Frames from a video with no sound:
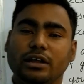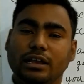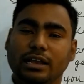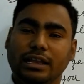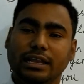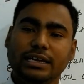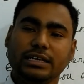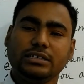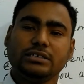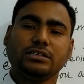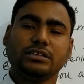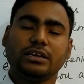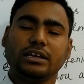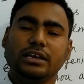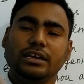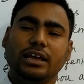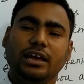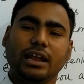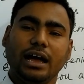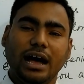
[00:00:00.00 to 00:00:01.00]
Let's
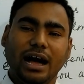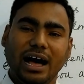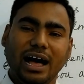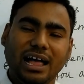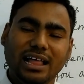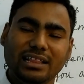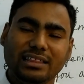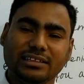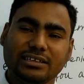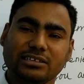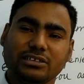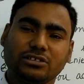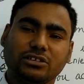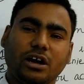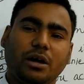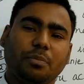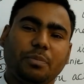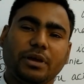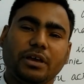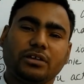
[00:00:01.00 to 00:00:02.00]
clear all these
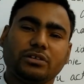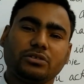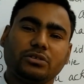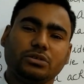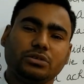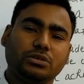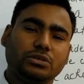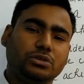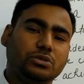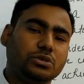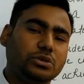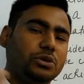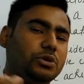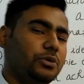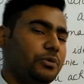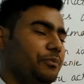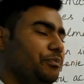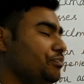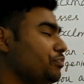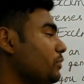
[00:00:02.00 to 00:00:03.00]
topics to
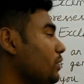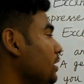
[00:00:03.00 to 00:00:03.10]
you.